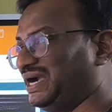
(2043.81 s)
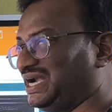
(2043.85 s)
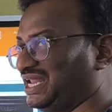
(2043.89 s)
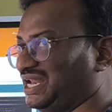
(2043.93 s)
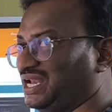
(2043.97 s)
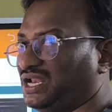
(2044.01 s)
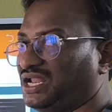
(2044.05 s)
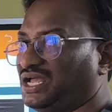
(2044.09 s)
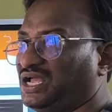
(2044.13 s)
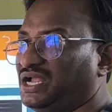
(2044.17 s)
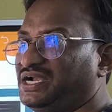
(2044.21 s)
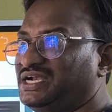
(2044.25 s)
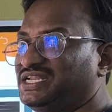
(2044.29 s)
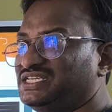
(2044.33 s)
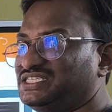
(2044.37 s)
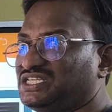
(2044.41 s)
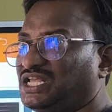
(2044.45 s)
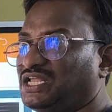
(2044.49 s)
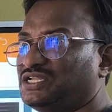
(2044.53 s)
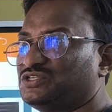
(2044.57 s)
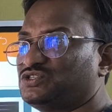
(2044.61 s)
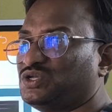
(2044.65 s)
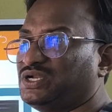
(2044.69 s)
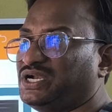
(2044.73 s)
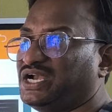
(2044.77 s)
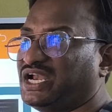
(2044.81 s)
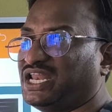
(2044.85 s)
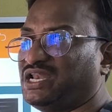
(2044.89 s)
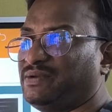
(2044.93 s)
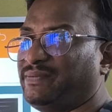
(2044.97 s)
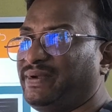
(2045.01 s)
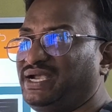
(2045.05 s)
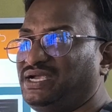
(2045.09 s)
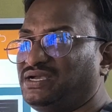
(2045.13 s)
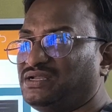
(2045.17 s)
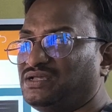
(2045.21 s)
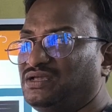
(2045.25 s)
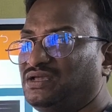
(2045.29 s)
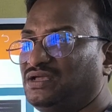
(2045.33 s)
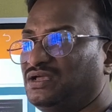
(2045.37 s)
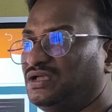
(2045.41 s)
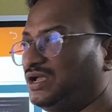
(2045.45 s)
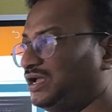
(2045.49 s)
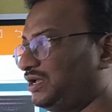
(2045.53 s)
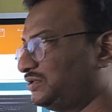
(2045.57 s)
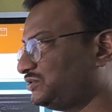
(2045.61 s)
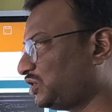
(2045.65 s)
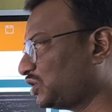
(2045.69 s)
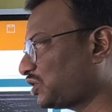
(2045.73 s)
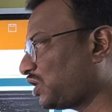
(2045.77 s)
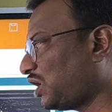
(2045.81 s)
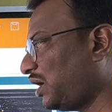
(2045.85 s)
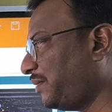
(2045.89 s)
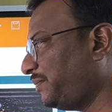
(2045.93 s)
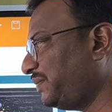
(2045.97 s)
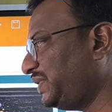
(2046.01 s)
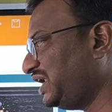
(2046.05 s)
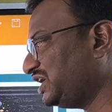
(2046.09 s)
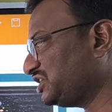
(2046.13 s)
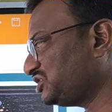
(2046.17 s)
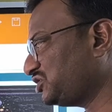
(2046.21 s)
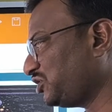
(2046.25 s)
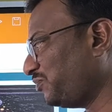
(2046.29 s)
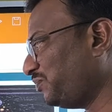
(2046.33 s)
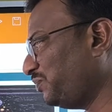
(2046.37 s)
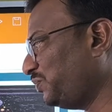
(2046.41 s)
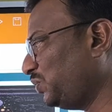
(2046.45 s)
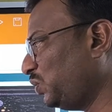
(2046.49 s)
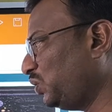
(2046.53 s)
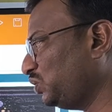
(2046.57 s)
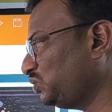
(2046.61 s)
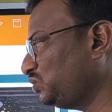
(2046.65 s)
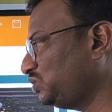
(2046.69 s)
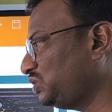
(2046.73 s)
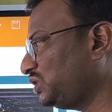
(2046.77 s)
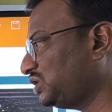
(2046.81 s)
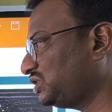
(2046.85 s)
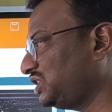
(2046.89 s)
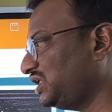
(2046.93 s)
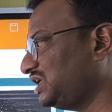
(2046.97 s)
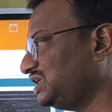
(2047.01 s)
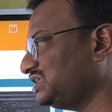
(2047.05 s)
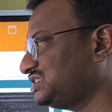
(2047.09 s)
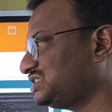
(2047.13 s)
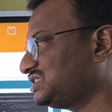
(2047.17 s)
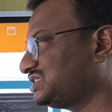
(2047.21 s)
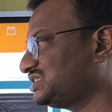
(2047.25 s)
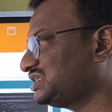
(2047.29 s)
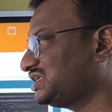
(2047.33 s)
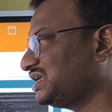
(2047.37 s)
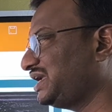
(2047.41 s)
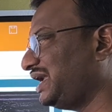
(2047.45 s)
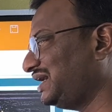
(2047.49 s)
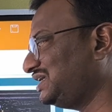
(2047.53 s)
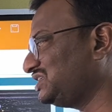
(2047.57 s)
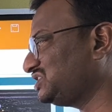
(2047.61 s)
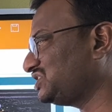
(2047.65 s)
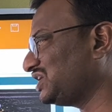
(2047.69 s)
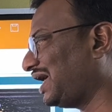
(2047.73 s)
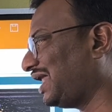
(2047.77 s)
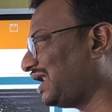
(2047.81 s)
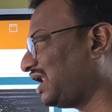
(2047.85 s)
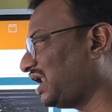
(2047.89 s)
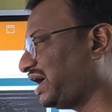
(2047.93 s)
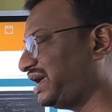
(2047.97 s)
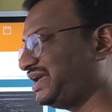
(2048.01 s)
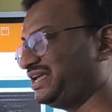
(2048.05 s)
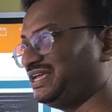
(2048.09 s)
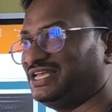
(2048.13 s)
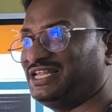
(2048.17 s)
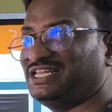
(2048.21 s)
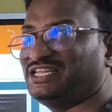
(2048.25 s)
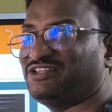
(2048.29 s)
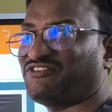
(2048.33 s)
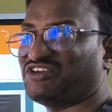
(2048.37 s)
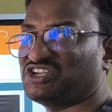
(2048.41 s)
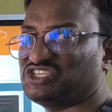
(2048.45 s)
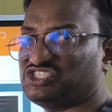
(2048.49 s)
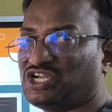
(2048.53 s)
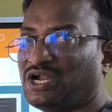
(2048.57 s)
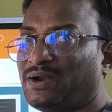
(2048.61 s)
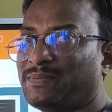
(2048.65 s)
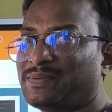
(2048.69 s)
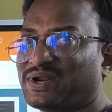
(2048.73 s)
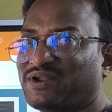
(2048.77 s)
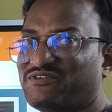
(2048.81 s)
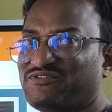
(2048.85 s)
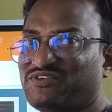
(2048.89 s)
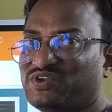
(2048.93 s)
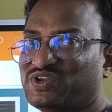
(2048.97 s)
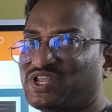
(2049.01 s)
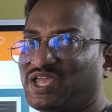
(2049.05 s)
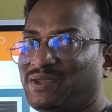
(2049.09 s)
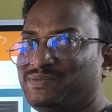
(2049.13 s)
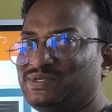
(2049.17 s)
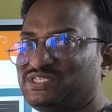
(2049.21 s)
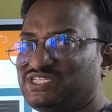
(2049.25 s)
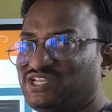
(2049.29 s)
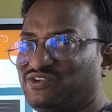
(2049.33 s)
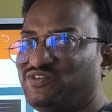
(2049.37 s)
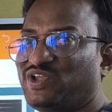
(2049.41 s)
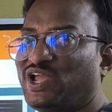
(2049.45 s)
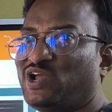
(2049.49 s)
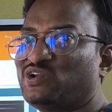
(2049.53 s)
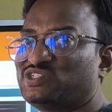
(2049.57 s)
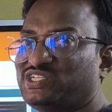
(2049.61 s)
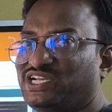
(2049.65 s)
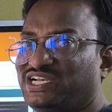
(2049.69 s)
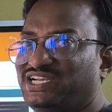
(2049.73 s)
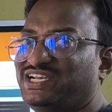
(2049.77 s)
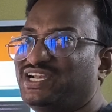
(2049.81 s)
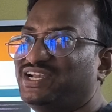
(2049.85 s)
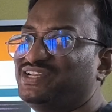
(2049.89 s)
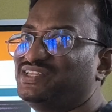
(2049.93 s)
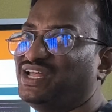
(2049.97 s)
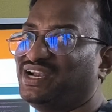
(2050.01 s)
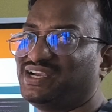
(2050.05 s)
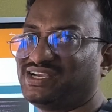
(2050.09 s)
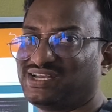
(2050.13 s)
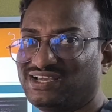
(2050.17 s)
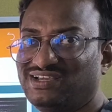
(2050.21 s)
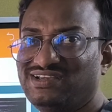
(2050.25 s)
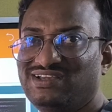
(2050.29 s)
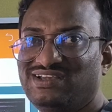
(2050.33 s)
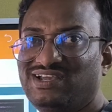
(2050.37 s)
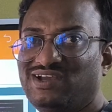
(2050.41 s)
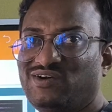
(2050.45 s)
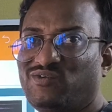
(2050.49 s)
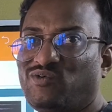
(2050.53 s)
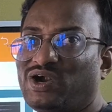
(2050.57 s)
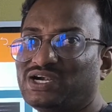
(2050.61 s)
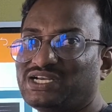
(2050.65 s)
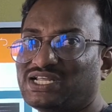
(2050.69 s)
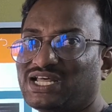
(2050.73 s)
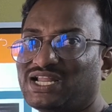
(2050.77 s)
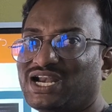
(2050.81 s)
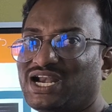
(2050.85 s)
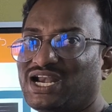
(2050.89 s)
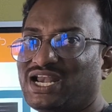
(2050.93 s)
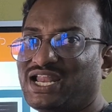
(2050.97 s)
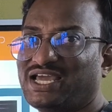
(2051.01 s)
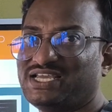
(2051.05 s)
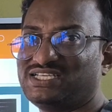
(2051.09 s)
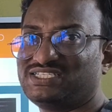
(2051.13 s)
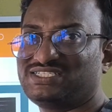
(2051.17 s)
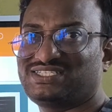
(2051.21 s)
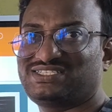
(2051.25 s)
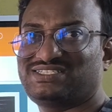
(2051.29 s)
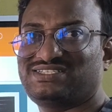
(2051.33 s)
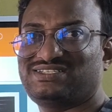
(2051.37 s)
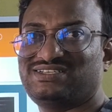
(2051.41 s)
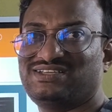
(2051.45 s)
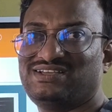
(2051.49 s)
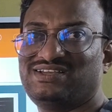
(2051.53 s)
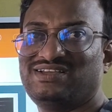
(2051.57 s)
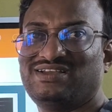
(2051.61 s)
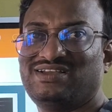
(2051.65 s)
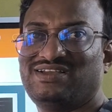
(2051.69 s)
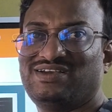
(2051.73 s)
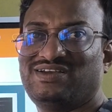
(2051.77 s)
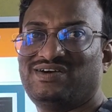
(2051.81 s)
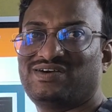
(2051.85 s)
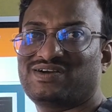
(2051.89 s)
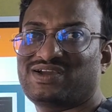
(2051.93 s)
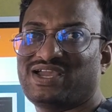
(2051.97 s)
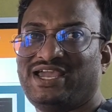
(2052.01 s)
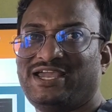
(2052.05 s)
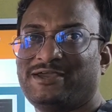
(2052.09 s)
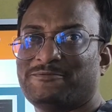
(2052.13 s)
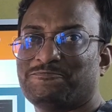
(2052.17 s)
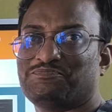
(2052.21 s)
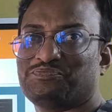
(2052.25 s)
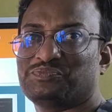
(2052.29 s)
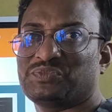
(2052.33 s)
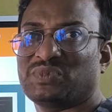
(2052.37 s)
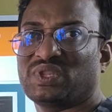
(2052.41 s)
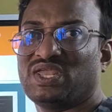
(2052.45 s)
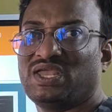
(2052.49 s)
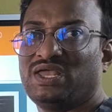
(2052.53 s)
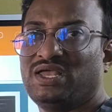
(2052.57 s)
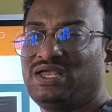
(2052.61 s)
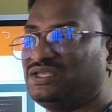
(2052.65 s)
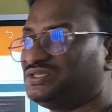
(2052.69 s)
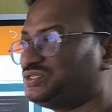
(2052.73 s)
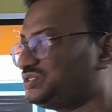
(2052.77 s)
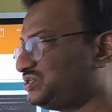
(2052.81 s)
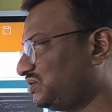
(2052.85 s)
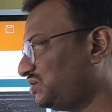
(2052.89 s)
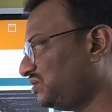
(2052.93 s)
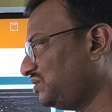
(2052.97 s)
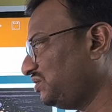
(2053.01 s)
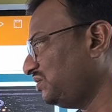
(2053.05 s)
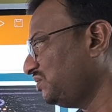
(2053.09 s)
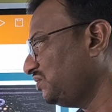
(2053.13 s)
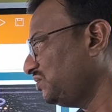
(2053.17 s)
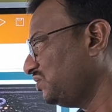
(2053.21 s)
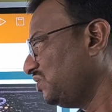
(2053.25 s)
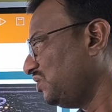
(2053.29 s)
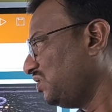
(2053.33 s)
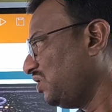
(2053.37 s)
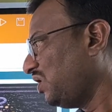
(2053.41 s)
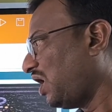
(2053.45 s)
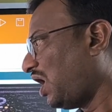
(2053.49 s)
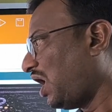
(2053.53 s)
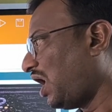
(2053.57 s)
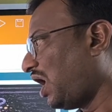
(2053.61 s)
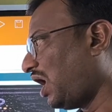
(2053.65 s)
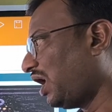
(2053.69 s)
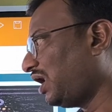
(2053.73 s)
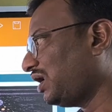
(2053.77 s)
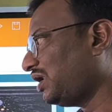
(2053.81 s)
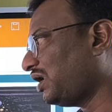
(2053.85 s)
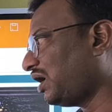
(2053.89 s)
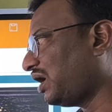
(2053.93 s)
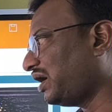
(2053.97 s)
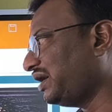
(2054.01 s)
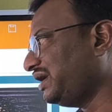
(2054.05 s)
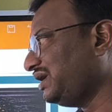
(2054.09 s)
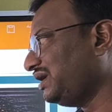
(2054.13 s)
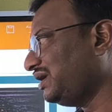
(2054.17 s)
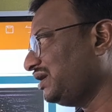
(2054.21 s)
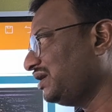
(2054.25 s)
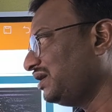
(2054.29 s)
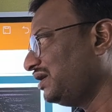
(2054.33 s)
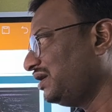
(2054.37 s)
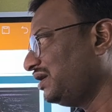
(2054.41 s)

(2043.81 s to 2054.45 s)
metal. It is also an element. The combination of both the things gets alloy. In the first chapter of our chemistry we have studied that. What are alloys? Okay. So alloy